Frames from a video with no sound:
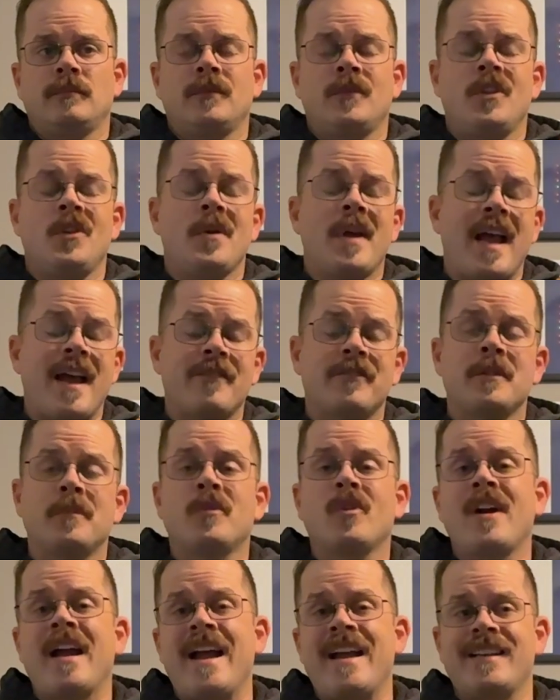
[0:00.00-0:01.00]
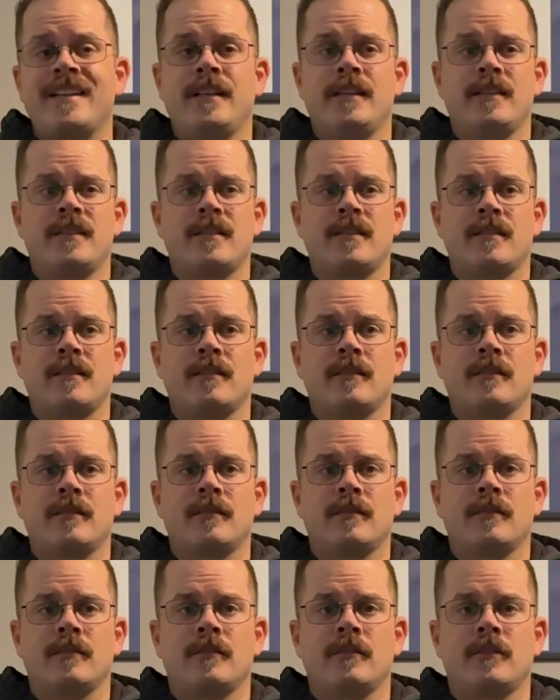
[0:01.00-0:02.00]
You have to practice.
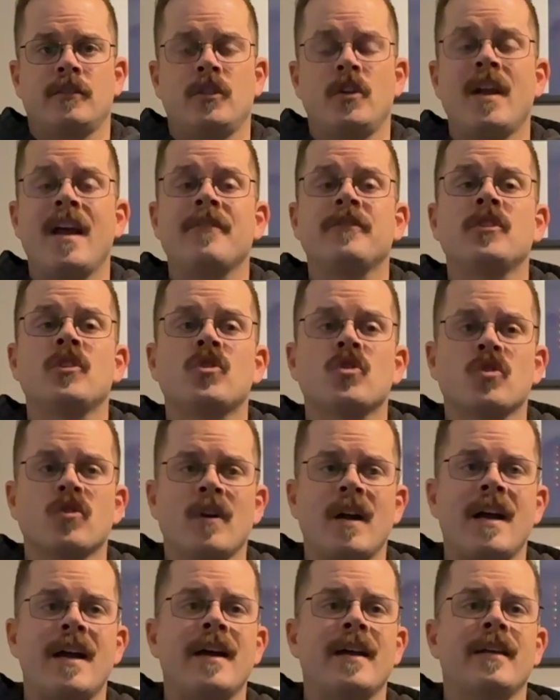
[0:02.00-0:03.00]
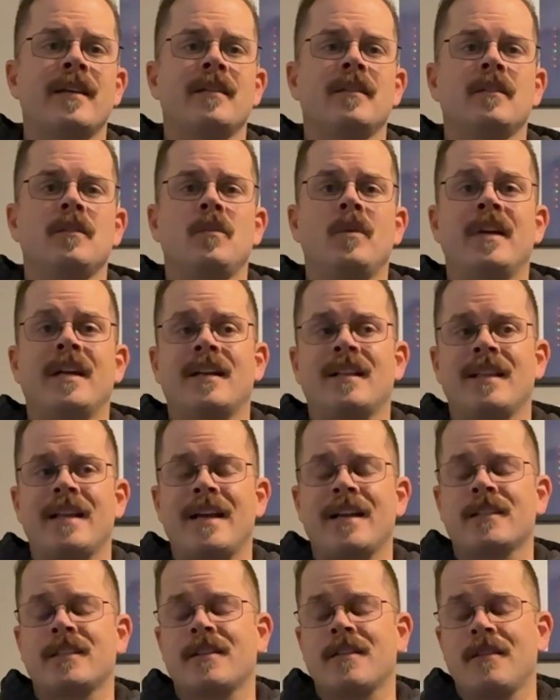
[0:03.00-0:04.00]
You have to try when it
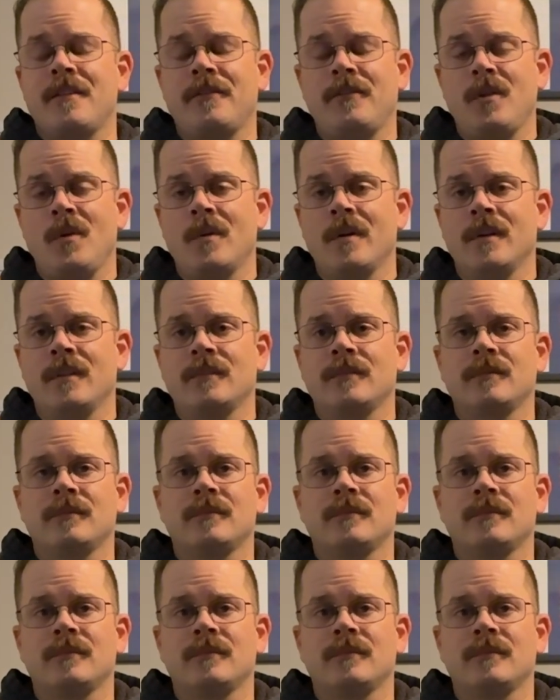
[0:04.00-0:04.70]
clacks to the floor.